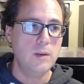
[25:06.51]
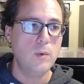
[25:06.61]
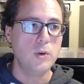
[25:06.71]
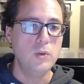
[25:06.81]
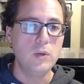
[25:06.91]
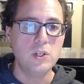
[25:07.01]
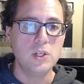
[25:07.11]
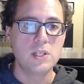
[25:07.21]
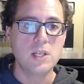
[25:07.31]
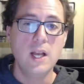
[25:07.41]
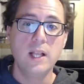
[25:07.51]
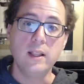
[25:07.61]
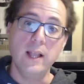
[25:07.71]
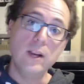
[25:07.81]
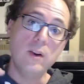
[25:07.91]
Well, you can just
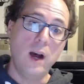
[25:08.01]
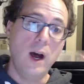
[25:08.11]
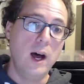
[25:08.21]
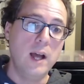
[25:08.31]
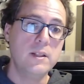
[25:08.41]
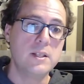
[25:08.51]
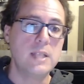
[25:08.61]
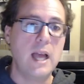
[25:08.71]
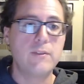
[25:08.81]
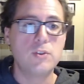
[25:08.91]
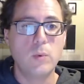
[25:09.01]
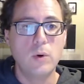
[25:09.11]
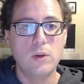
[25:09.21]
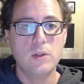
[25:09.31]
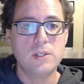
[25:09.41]
layer on the Savage
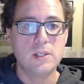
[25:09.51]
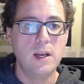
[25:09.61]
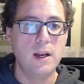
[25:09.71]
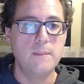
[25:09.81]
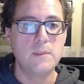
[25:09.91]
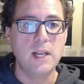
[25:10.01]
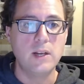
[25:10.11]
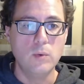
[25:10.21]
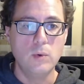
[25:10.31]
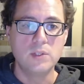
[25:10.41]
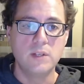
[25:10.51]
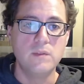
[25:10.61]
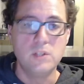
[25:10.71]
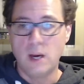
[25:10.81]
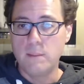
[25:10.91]
Worlds setting rules of
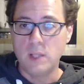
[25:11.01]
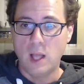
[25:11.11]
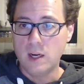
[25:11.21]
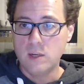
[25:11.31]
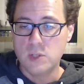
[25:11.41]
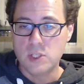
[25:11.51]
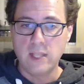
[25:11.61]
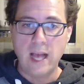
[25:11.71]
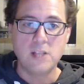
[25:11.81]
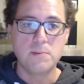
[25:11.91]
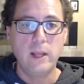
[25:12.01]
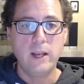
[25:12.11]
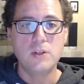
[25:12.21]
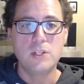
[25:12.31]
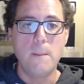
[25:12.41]
Dumb Luck, which allows
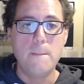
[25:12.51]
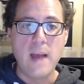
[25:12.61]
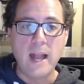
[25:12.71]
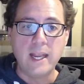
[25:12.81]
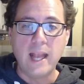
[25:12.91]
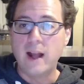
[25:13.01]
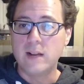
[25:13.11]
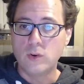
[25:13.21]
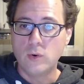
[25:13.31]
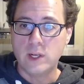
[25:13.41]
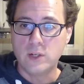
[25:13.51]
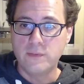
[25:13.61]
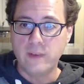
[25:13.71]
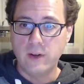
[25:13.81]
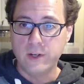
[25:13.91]
players to Benny out of a critical
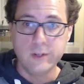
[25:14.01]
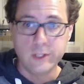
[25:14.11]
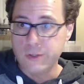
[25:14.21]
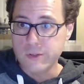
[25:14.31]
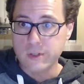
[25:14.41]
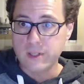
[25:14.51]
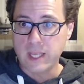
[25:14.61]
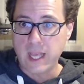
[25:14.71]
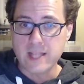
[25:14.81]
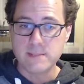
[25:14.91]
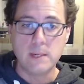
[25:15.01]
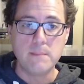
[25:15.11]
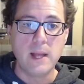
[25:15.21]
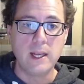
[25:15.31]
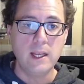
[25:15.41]
failure. Usually they can't spend a
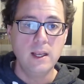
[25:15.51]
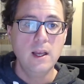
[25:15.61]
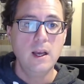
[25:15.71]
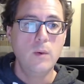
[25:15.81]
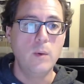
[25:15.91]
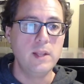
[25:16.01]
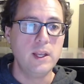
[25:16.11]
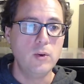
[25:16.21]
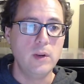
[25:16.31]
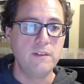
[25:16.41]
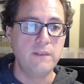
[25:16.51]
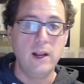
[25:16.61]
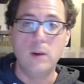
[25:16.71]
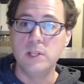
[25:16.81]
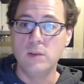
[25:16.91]
Benny when they crit
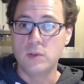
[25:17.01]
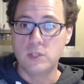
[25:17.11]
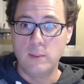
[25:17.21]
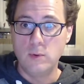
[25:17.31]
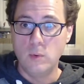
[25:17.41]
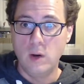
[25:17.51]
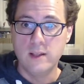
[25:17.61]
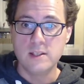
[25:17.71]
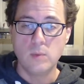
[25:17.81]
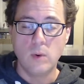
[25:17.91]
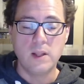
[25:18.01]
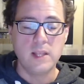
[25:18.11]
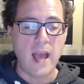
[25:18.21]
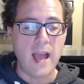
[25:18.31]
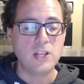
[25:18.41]
fail, when they roll double ones, one on the
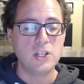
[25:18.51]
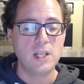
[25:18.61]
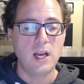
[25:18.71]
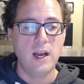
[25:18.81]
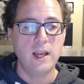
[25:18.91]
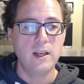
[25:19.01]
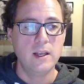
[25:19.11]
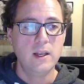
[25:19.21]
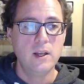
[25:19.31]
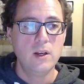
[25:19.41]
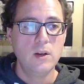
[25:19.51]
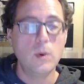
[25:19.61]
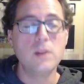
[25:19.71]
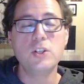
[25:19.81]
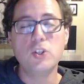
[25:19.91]
action die, one
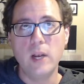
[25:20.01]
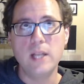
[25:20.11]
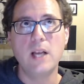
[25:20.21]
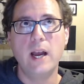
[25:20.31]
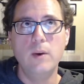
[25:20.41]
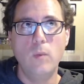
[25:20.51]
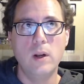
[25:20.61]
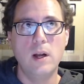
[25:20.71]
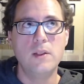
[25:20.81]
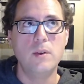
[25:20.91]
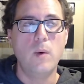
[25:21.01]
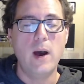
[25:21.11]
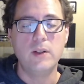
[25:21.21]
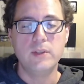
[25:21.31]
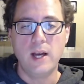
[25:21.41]
on the trait die, and one on the
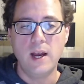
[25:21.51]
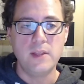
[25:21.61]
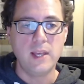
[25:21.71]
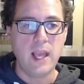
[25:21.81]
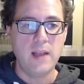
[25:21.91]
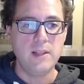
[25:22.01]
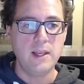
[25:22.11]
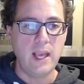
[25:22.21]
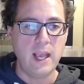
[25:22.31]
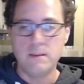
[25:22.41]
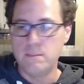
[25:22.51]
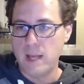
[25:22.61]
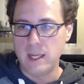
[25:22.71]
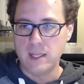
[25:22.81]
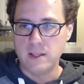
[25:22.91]
wild die. They can't
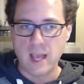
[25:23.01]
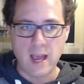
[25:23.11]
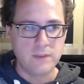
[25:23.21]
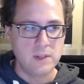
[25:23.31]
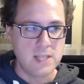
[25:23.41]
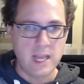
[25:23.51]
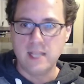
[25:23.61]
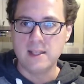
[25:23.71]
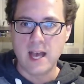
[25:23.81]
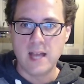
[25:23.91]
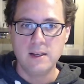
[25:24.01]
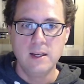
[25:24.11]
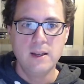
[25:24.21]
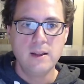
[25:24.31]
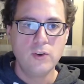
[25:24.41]
Benny. They have to take that
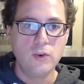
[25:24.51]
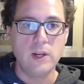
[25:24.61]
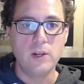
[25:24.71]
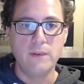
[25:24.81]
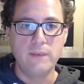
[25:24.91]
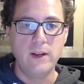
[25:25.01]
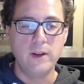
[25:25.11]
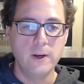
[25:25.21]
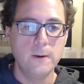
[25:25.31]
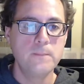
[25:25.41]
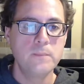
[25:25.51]
critical failure.